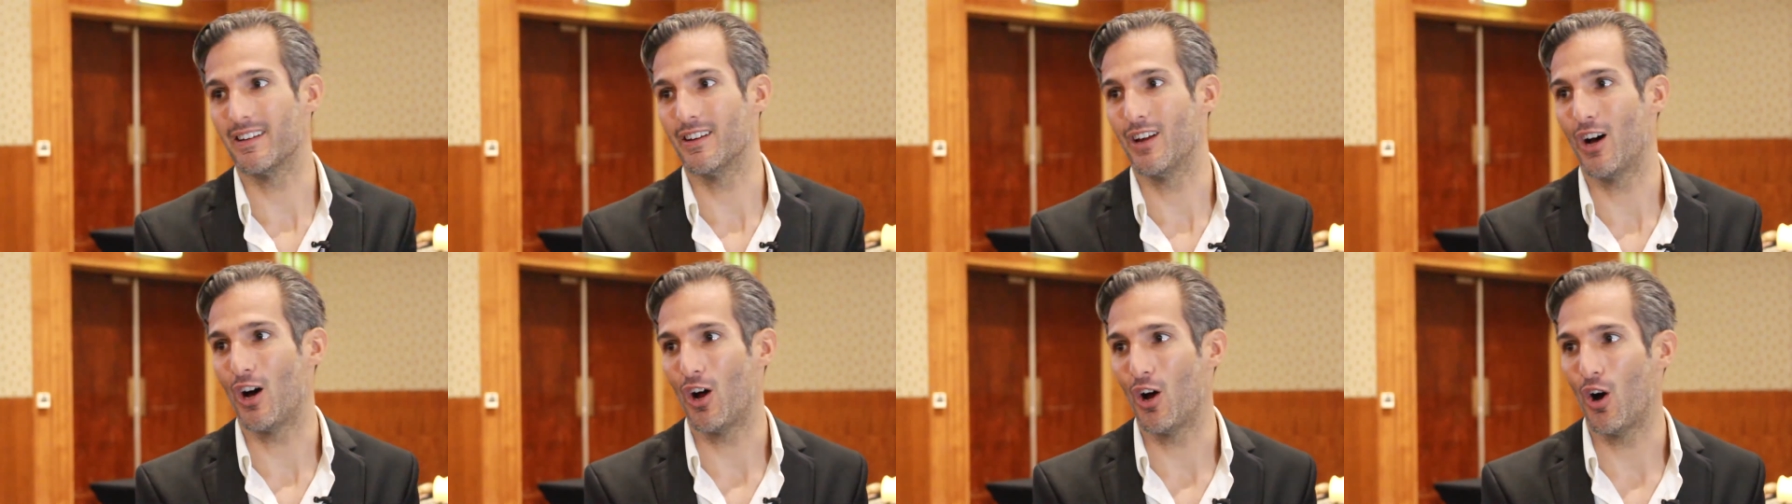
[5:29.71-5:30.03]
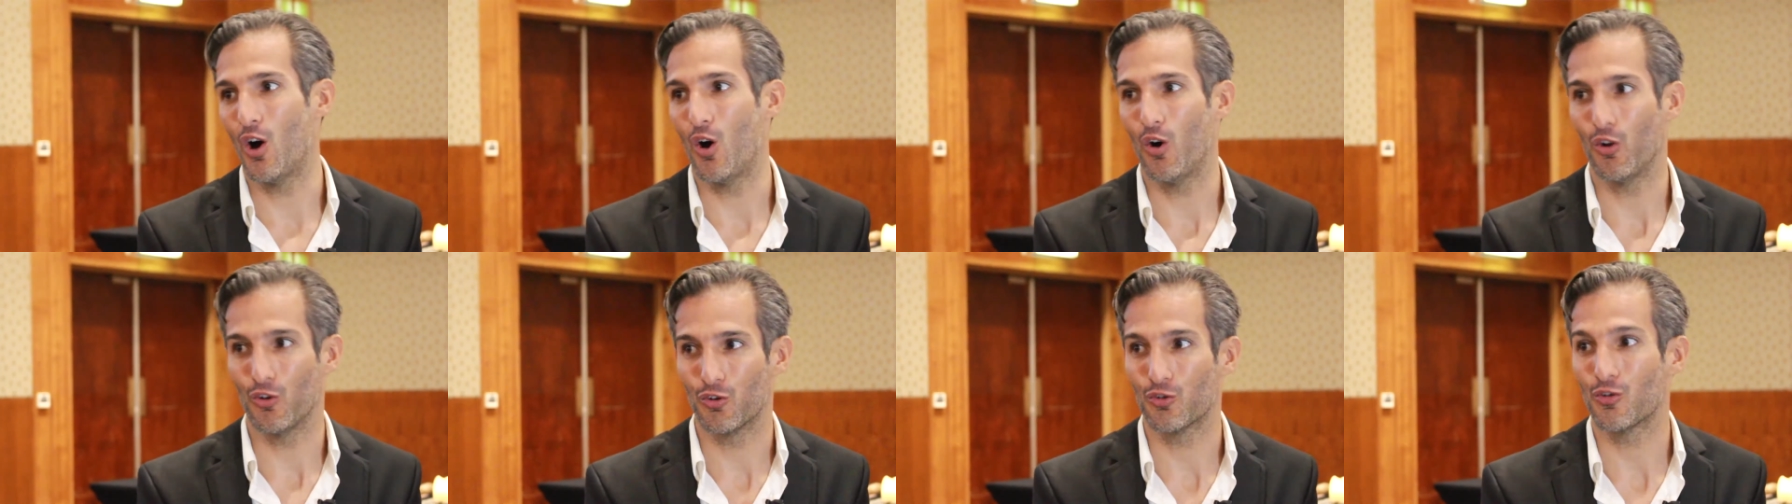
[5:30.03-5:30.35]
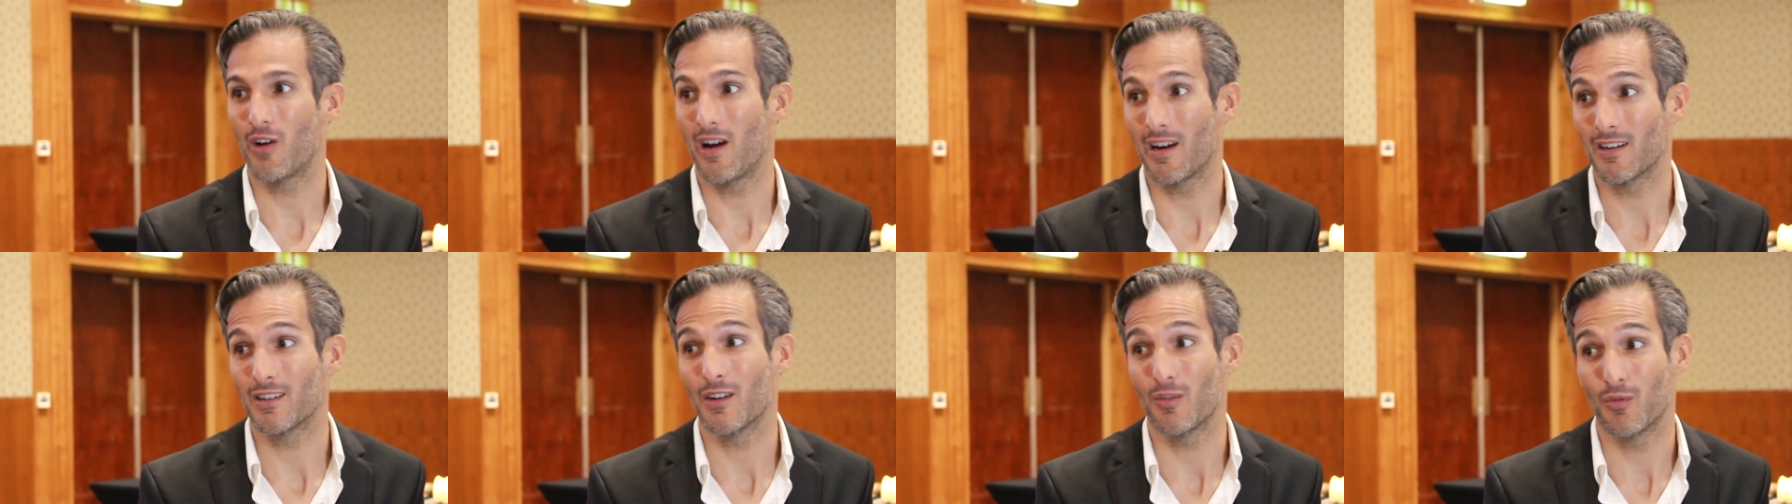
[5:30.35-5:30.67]
not all it's
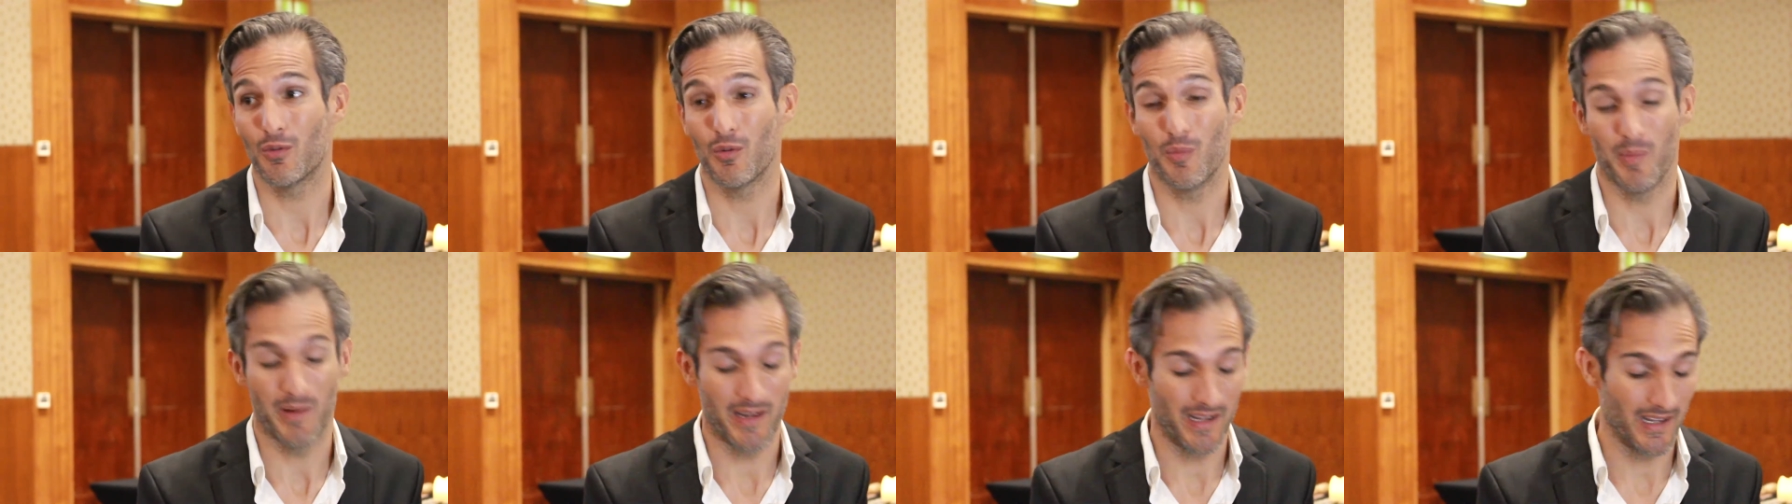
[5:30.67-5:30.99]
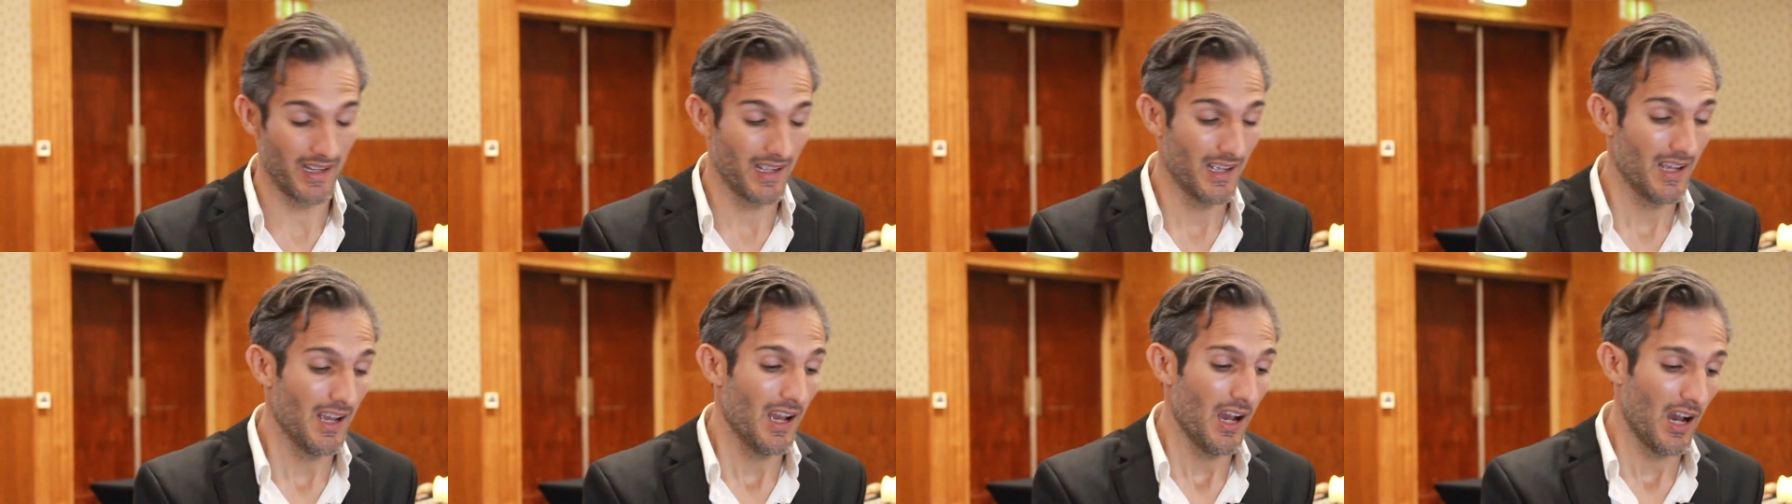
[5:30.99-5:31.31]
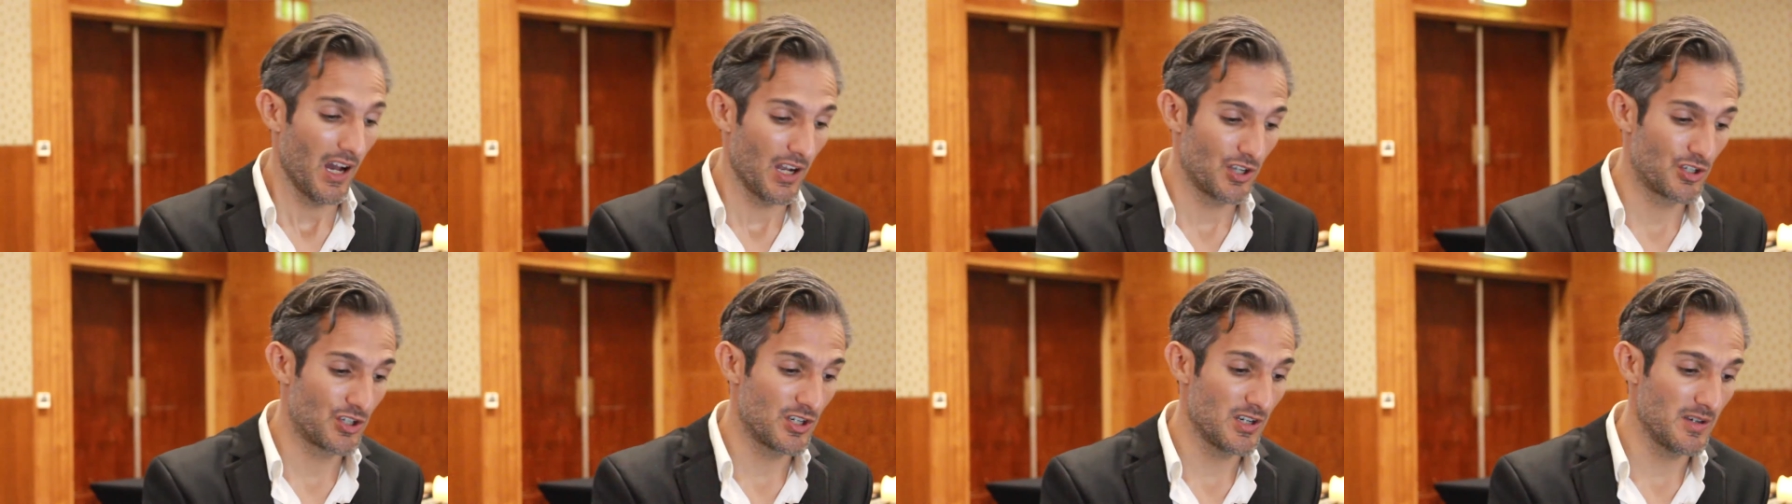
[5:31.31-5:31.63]
cracked up to be.
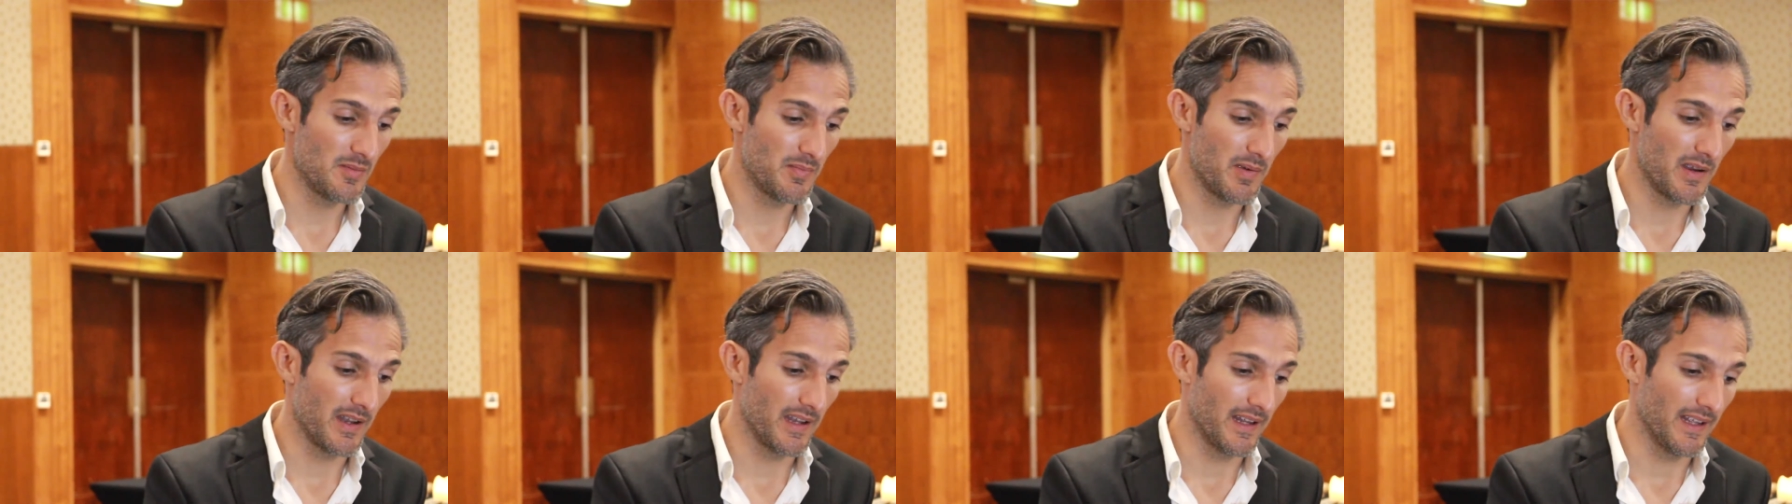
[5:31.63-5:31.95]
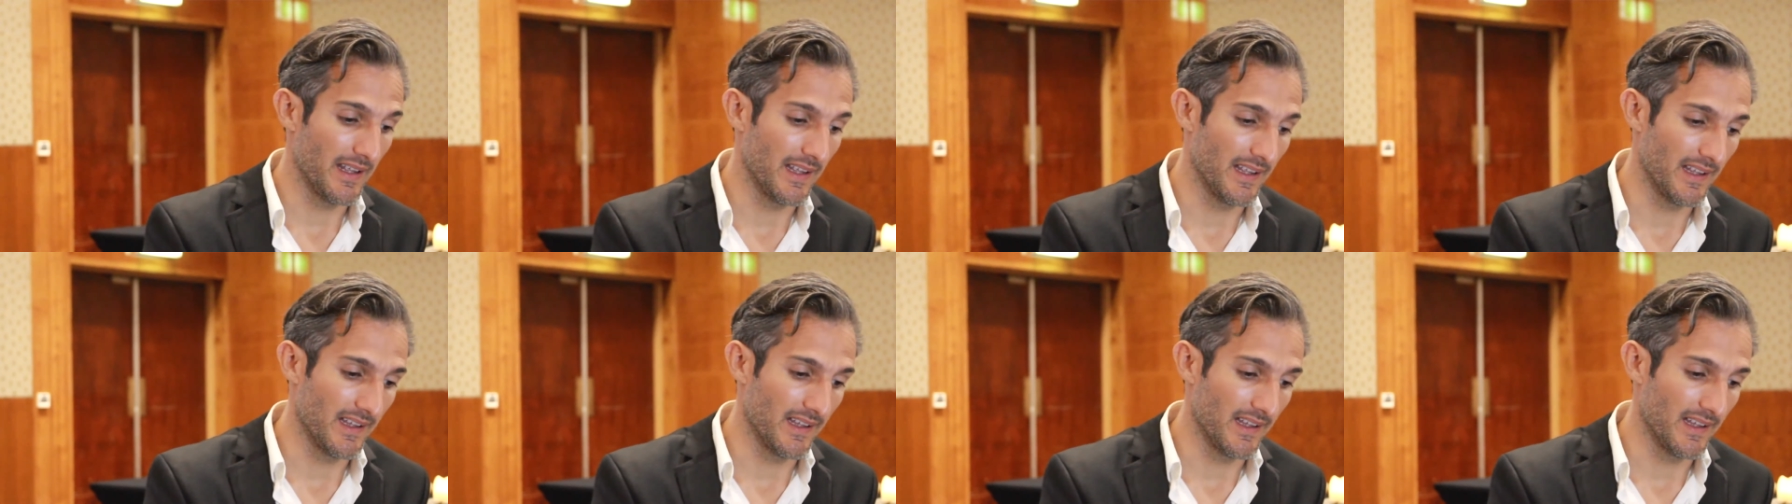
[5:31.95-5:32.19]
Achievement